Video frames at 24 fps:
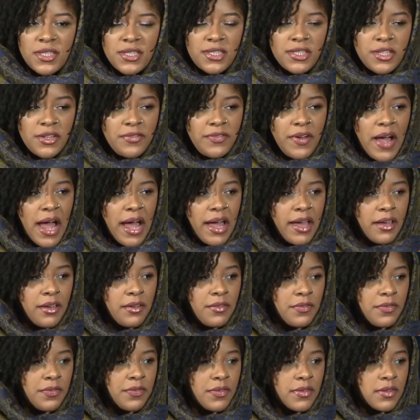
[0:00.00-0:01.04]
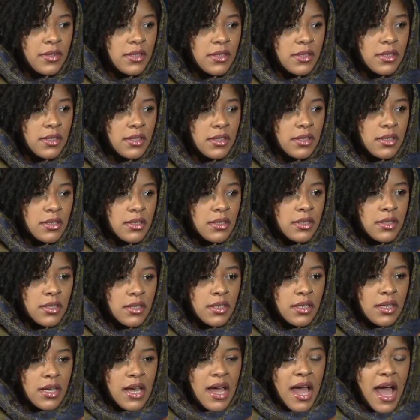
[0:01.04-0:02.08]
to survive?
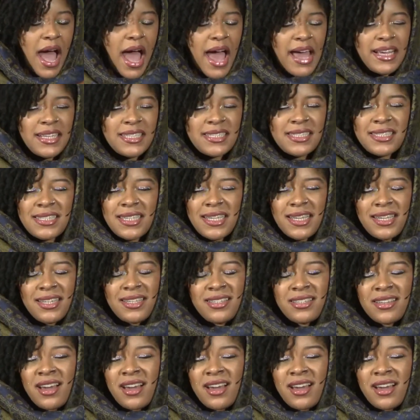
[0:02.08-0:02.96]
I see